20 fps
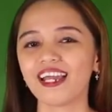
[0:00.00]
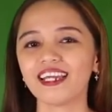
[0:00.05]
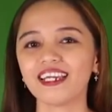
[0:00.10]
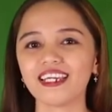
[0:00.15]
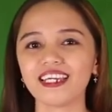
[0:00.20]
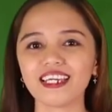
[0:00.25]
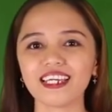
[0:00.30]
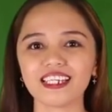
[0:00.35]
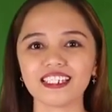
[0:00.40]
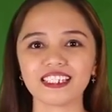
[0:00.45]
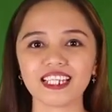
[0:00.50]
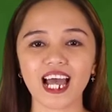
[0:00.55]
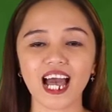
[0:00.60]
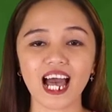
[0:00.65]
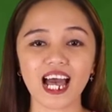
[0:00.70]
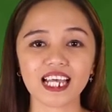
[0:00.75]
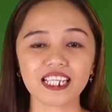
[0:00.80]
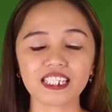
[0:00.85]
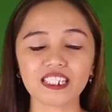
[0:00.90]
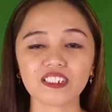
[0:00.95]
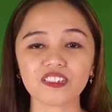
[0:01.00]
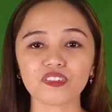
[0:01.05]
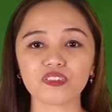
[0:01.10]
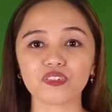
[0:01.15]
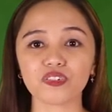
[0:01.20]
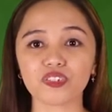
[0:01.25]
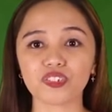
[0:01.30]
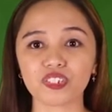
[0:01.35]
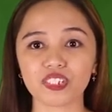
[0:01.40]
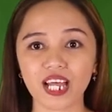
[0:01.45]
he is asked
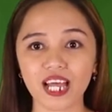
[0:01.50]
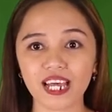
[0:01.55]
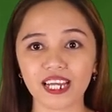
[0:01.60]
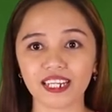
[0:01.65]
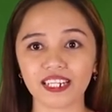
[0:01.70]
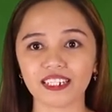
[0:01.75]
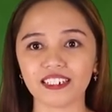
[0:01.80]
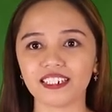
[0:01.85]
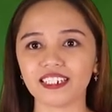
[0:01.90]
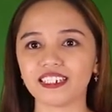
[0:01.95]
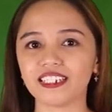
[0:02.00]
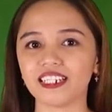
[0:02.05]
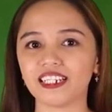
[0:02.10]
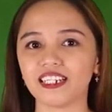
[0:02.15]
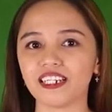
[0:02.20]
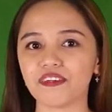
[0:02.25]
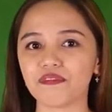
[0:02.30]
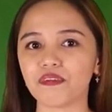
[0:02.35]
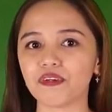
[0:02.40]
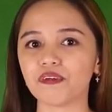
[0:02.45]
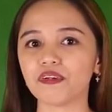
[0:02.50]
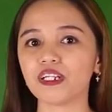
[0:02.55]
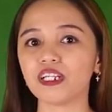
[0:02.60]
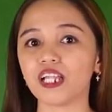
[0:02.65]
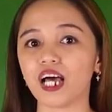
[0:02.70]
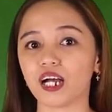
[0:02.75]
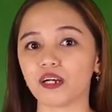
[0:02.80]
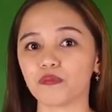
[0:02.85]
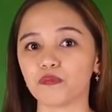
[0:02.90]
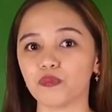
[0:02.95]
to sign the delivery
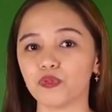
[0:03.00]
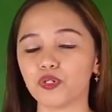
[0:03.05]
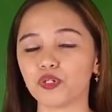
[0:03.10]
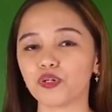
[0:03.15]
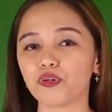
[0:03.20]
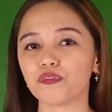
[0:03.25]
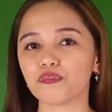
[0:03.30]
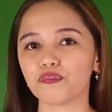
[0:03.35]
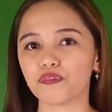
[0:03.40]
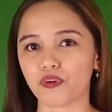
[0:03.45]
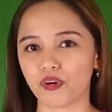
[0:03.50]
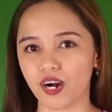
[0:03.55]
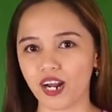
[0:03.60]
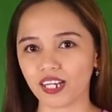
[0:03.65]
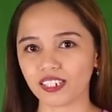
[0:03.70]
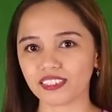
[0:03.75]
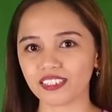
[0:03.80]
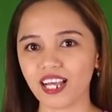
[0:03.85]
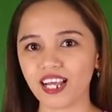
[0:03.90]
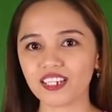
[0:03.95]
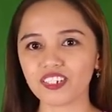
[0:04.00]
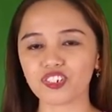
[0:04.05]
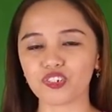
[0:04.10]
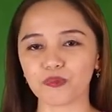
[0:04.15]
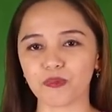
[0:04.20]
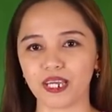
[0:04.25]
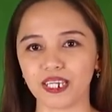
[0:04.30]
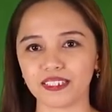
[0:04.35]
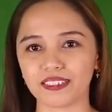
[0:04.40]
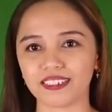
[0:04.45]
logbook for
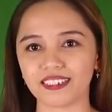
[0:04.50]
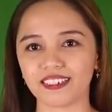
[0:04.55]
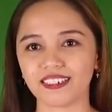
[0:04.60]
acknowledgement.